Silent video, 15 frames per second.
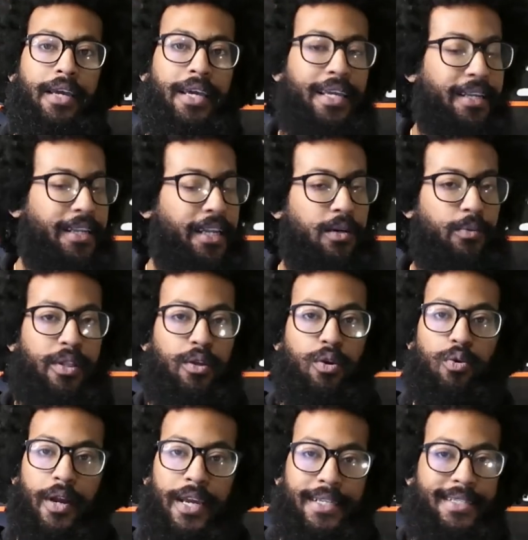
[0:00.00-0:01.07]
He did it with
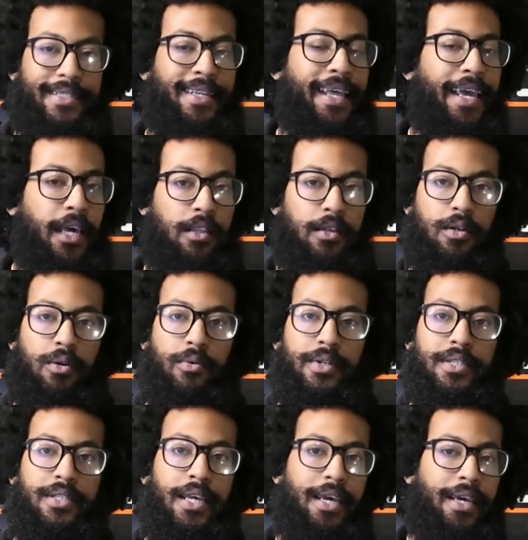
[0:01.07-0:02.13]
grace and
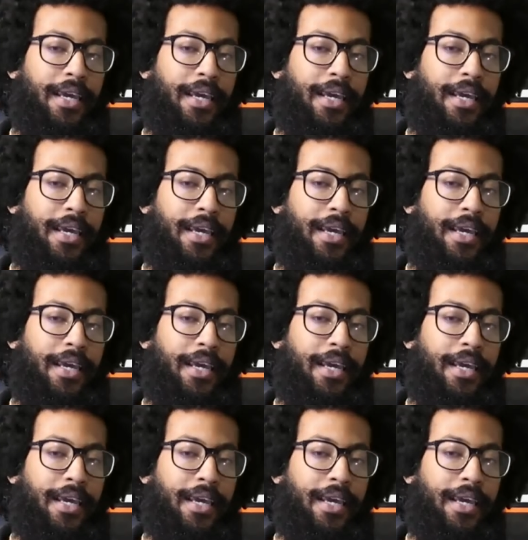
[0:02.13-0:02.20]
eloquence,